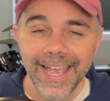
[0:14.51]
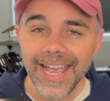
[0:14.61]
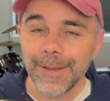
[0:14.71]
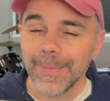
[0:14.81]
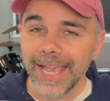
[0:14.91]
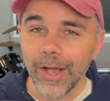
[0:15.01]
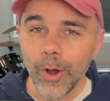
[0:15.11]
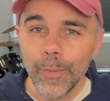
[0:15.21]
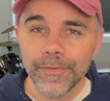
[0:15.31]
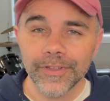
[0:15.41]
And my
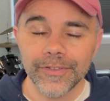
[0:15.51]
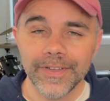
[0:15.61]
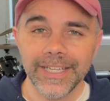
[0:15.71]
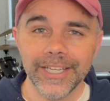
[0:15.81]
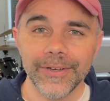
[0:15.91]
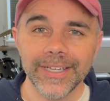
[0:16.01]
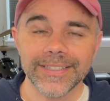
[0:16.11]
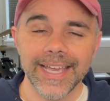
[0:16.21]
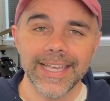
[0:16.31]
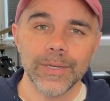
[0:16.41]
hope for the video
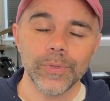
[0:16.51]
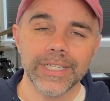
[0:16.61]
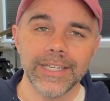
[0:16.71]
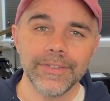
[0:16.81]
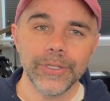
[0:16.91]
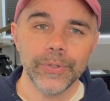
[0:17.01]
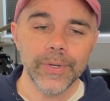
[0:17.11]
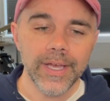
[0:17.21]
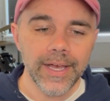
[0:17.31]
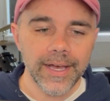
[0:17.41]
is that it will give
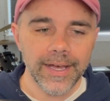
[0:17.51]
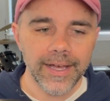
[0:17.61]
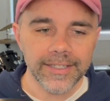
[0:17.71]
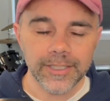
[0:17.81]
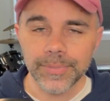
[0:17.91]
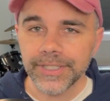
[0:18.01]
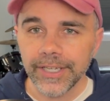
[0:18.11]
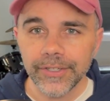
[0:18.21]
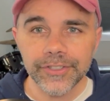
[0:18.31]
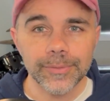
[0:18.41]
you uh, some
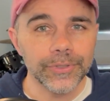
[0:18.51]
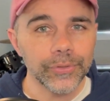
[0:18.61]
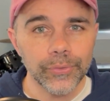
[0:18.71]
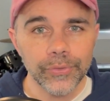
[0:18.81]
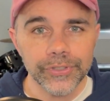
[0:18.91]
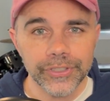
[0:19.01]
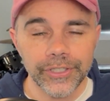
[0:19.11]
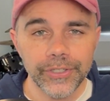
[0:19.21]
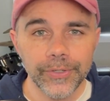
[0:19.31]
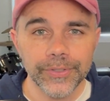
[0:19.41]
skills, some tools to
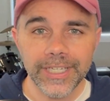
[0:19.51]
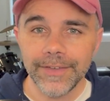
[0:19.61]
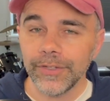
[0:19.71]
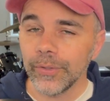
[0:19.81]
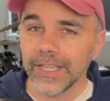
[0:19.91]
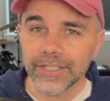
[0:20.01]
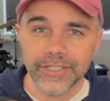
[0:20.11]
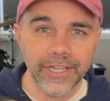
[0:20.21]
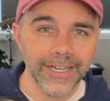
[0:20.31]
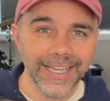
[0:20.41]
use if you get
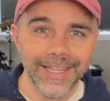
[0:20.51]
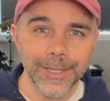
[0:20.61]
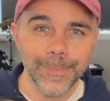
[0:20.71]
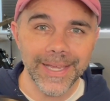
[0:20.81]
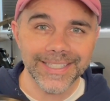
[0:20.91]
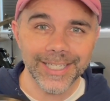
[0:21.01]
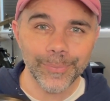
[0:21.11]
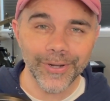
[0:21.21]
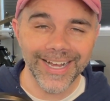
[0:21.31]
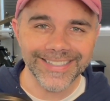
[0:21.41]
stuck in the mixing
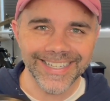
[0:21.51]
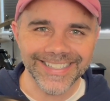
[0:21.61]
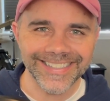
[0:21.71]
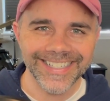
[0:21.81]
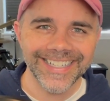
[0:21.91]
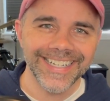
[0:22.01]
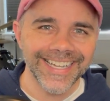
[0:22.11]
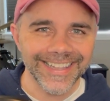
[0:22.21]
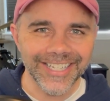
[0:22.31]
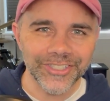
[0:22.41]
process.
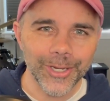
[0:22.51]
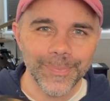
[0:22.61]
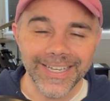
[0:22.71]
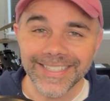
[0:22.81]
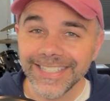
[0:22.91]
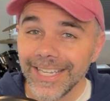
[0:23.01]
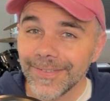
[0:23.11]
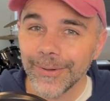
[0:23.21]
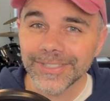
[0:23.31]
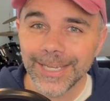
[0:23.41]
Let's jump in and see if
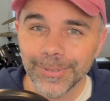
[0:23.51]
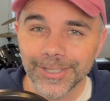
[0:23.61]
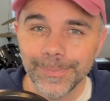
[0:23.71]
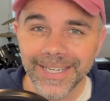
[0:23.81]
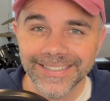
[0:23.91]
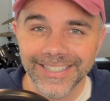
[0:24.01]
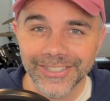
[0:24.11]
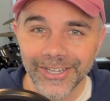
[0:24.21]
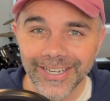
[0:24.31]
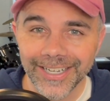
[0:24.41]
I was able to mix this
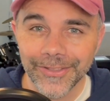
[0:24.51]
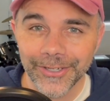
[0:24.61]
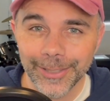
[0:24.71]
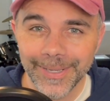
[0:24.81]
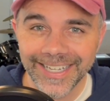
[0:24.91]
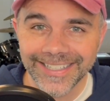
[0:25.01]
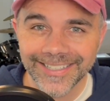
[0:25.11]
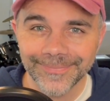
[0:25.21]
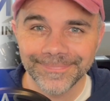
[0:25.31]
song in thirty minutes.